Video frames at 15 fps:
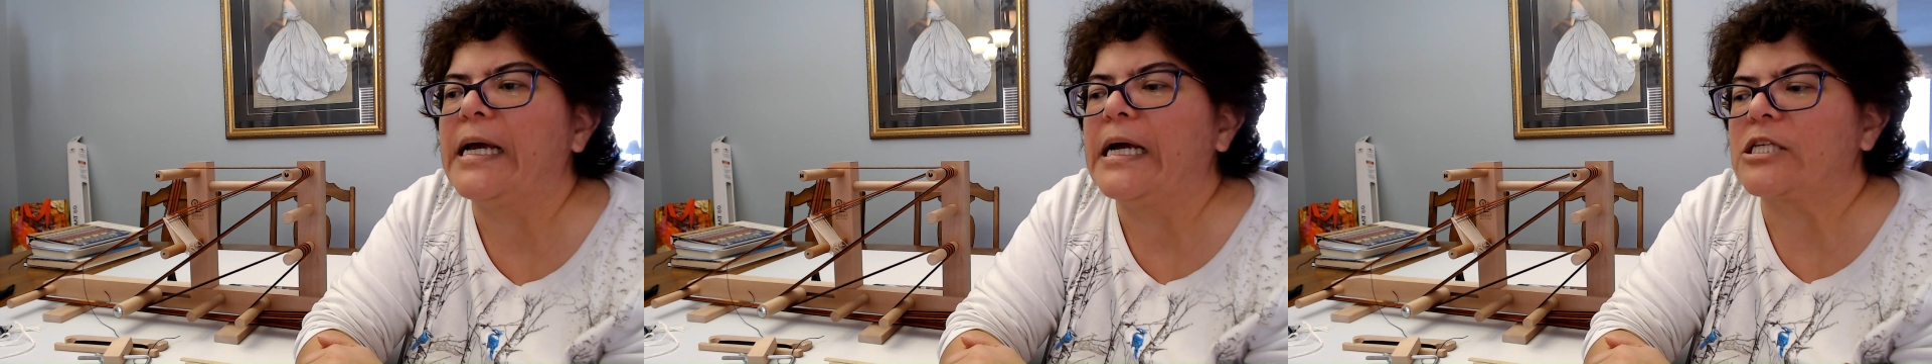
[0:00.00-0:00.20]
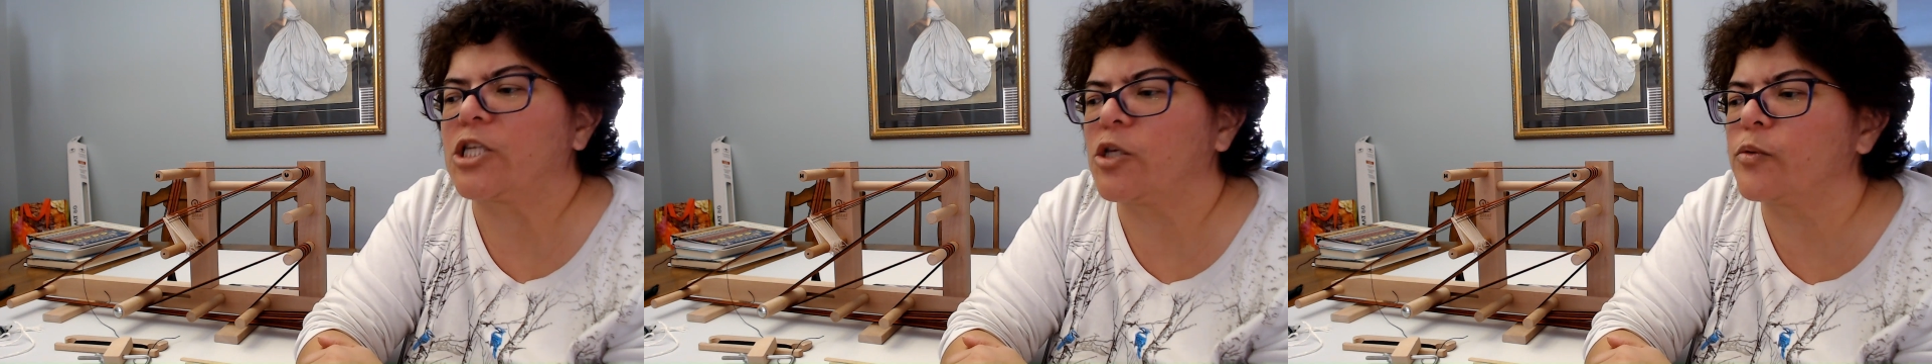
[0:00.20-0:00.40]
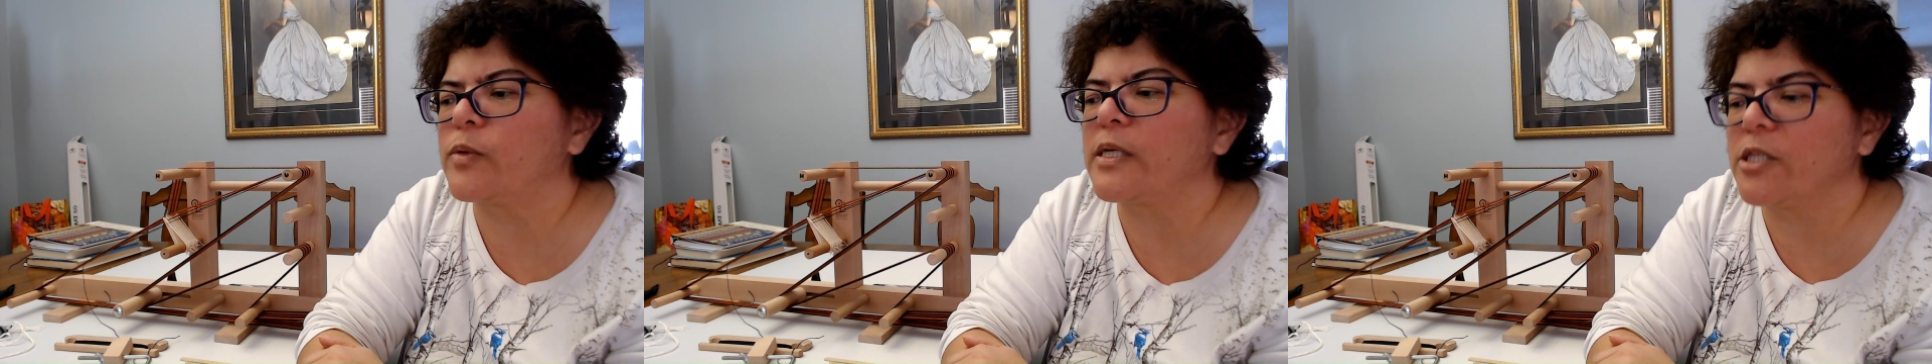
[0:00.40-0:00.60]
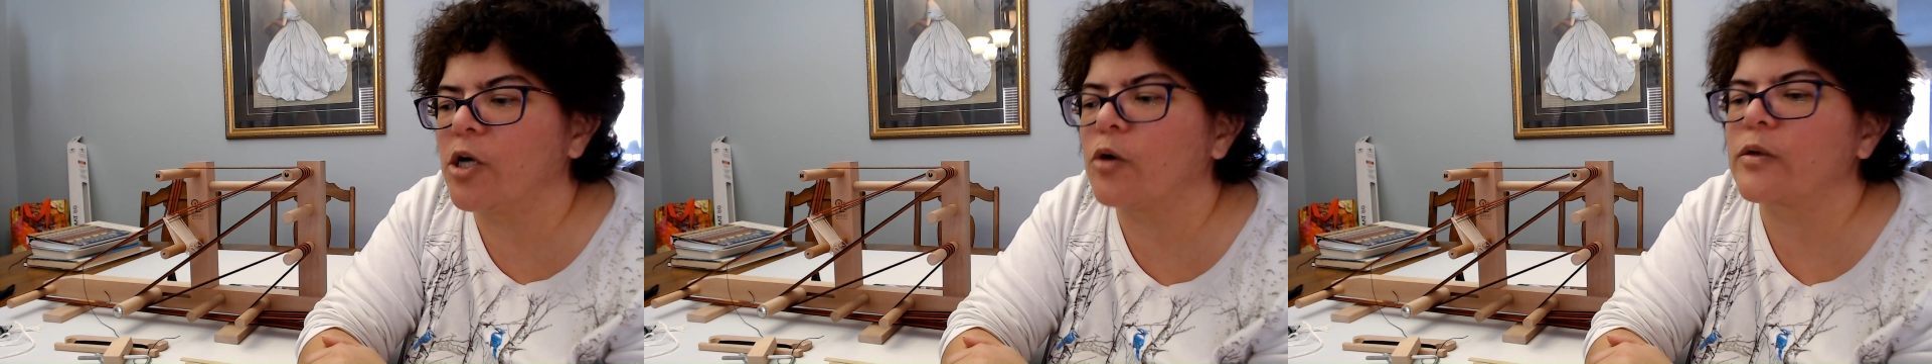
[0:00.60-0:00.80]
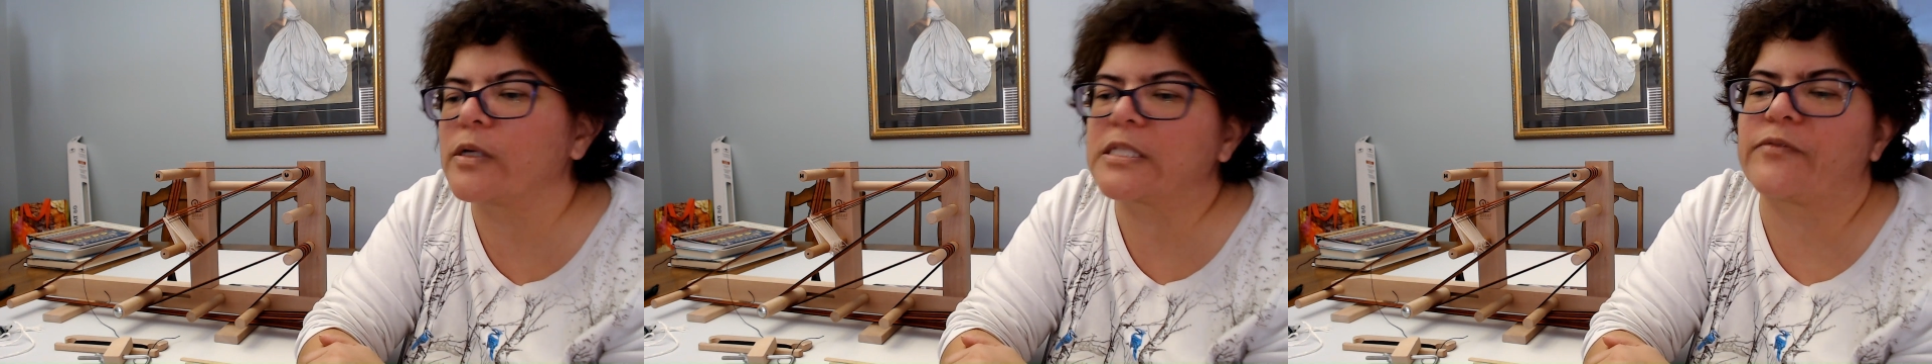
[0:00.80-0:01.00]
So you will
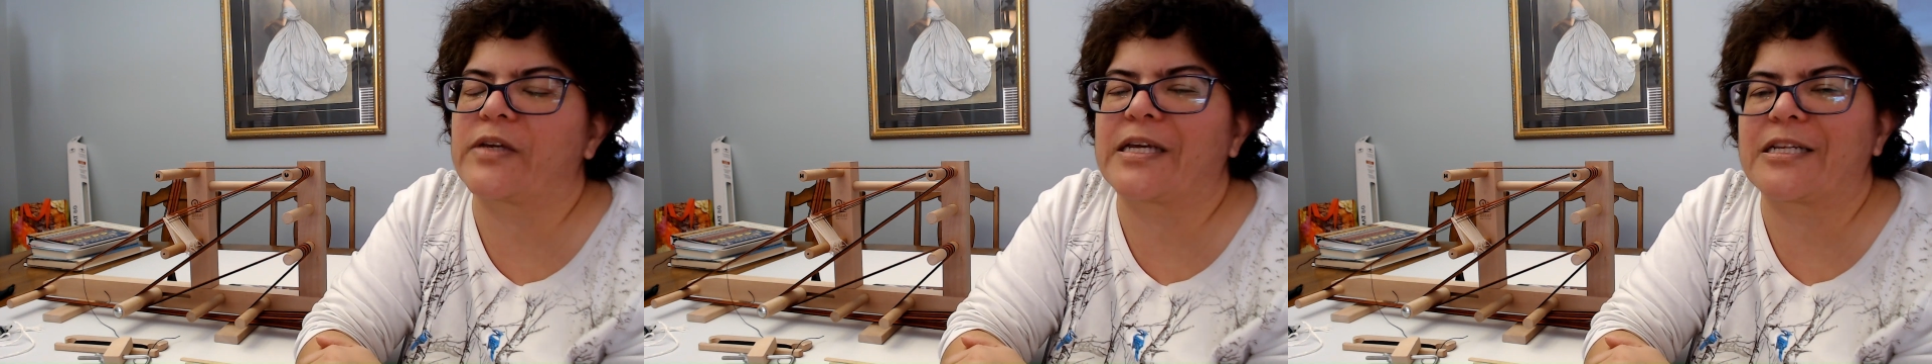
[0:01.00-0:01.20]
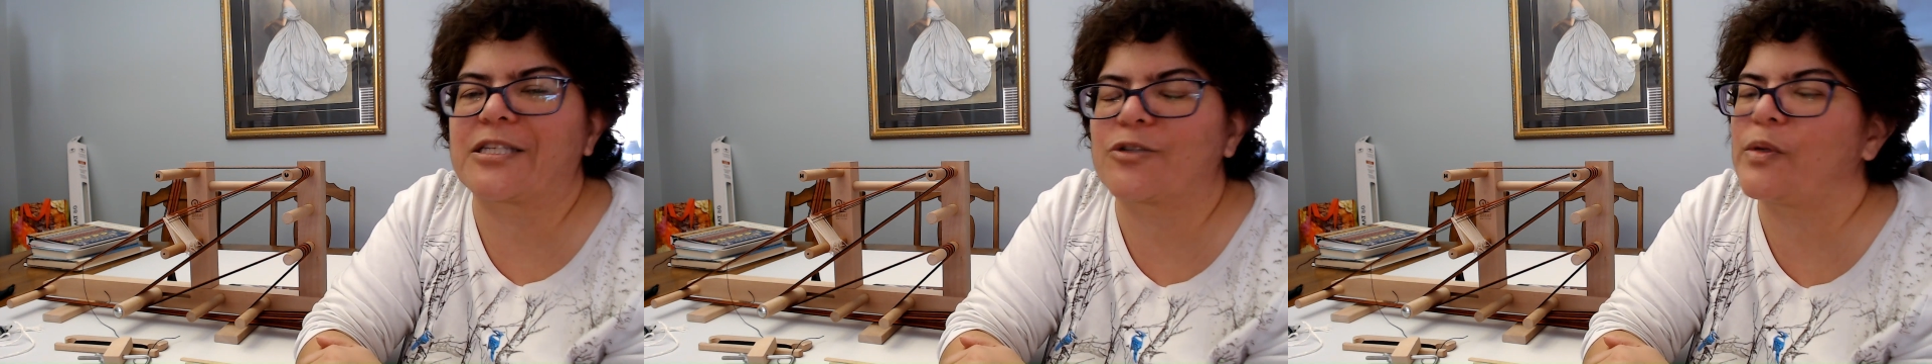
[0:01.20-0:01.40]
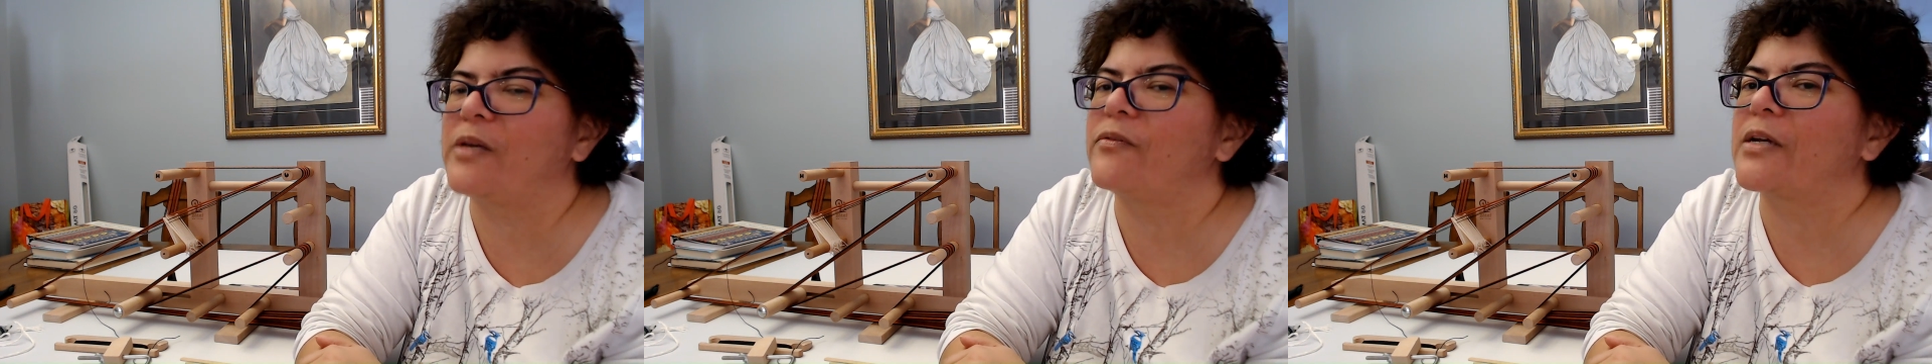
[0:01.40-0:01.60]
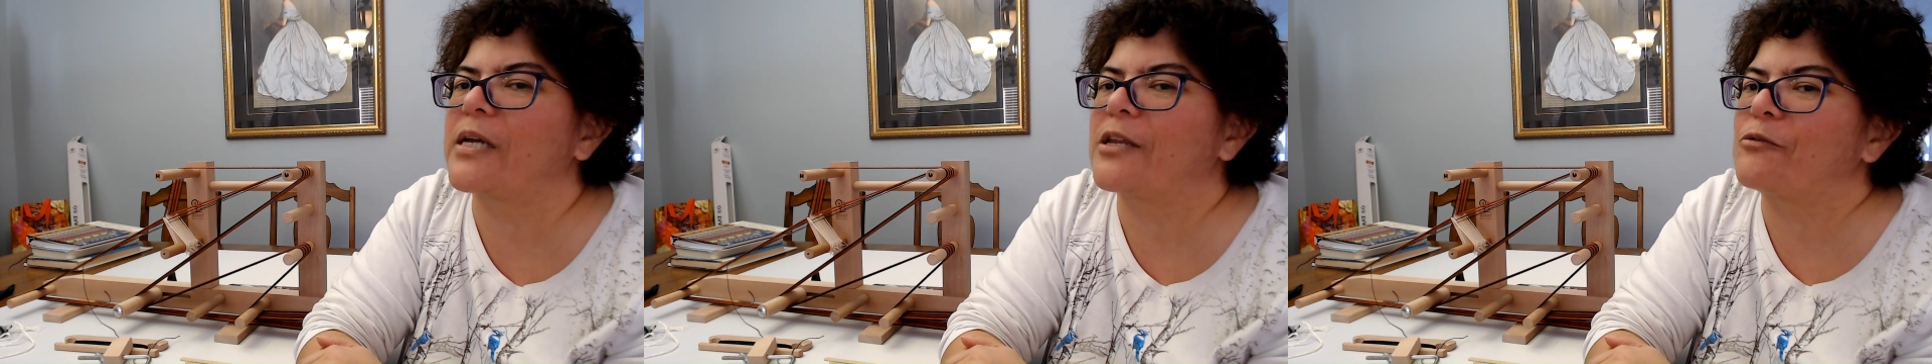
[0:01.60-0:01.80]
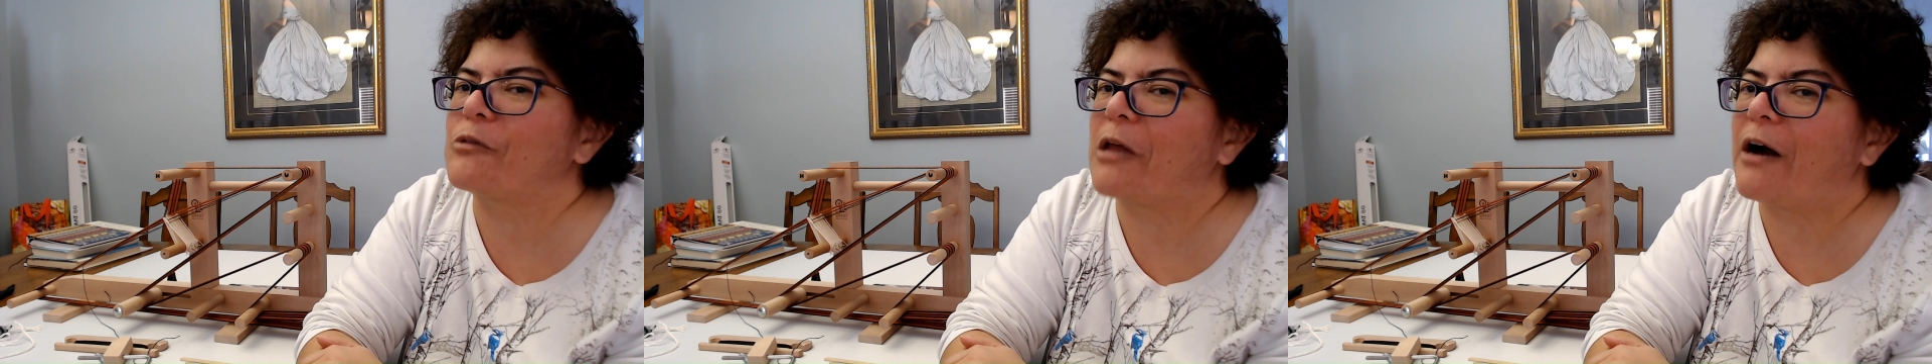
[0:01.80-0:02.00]
notice if you get into weaving
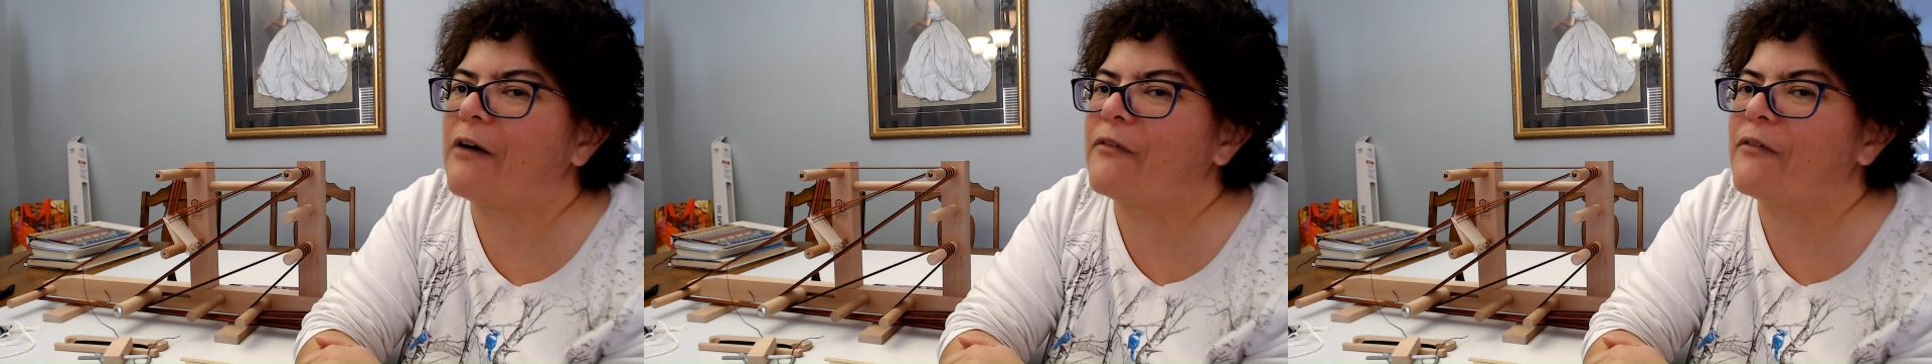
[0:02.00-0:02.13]
and you love